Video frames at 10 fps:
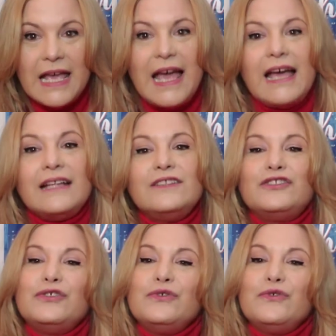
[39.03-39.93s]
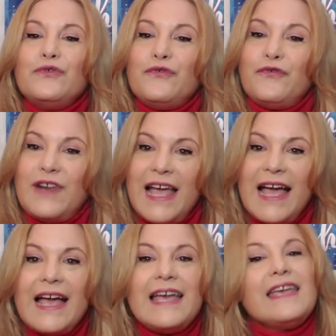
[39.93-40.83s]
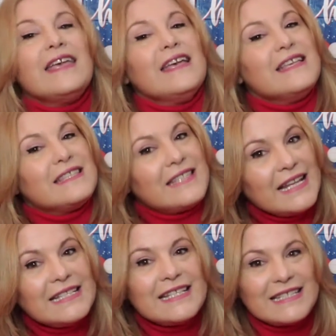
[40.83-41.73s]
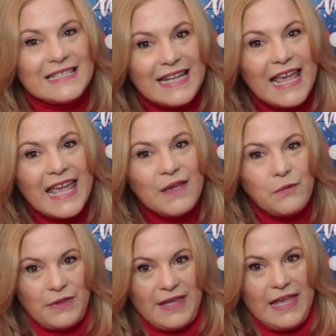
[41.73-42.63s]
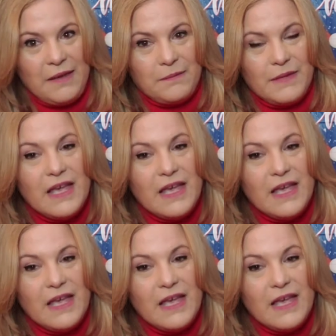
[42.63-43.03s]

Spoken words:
and to fly Santa's sleigh with him.